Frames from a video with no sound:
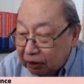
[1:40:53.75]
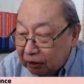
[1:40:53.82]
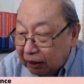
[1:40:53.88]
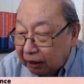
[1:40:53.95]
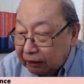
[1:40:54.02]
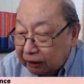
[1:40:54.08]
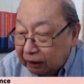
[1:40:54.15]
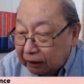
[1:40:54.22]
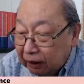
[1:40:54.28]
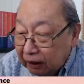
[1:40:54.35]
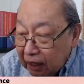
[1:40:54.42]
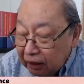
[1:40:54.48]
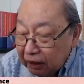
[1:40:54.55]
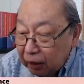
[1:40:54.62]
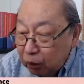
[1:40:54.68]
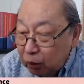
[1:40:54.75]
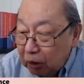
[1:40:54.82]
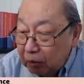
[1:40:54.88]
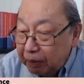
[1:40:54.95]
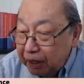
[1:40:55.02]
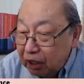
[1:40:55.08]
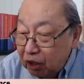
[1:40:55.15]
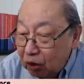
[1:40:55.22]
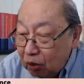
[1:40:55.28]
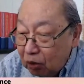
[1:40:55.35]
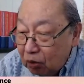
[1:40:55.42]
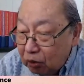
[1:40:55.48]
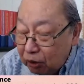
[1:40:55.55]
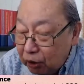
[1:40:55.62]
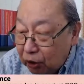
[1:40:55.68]
so that there will be
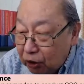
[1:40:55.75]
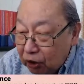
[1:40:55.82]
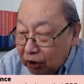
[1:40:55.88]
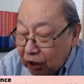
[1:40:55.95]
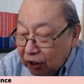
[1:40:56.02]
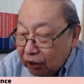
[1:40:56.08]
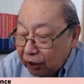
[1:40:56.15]
no,